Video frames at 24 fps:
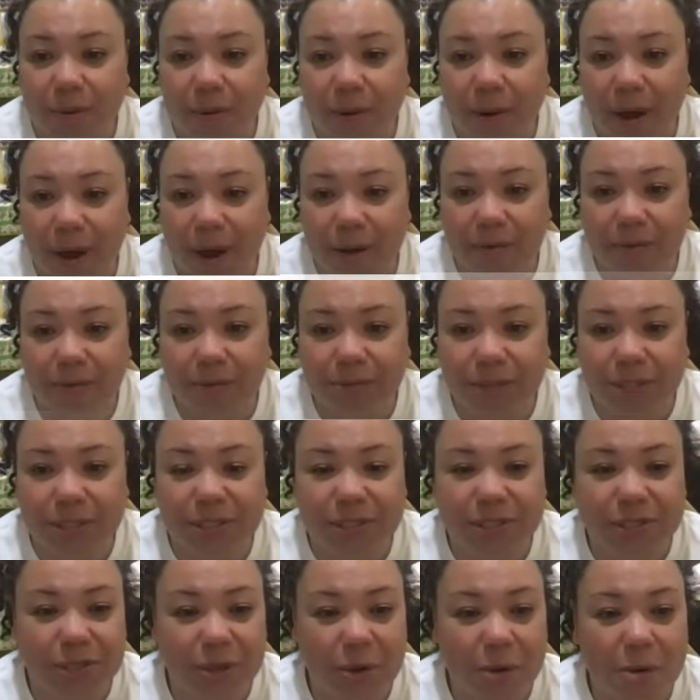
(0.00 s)
probably
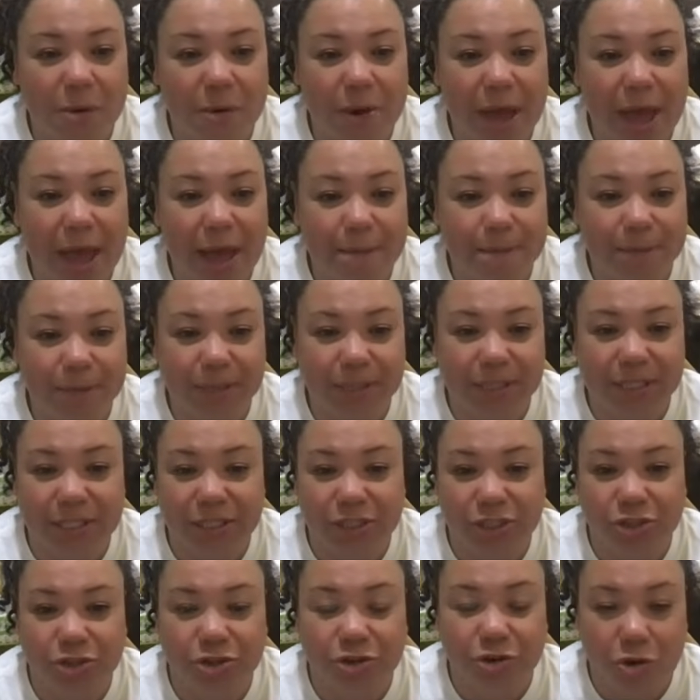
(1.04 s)
so happy
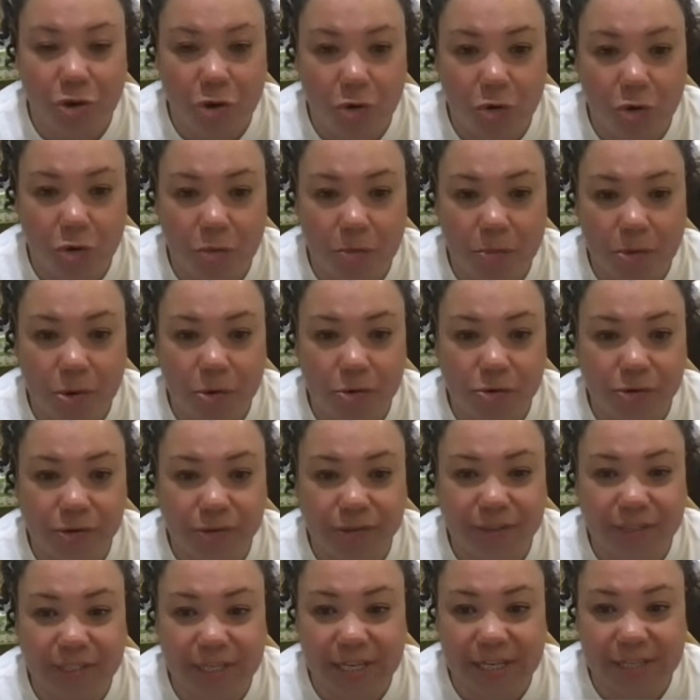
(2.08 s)
that you're home all
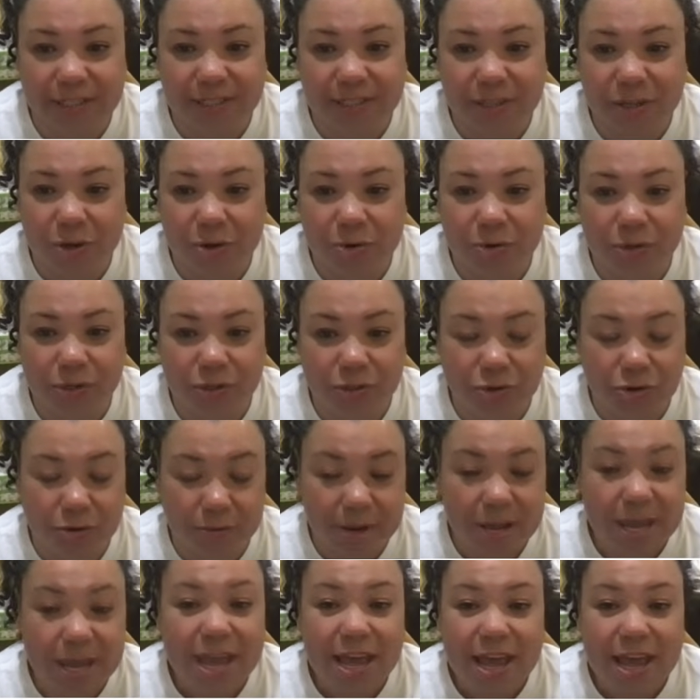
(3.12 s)
day. So adorable.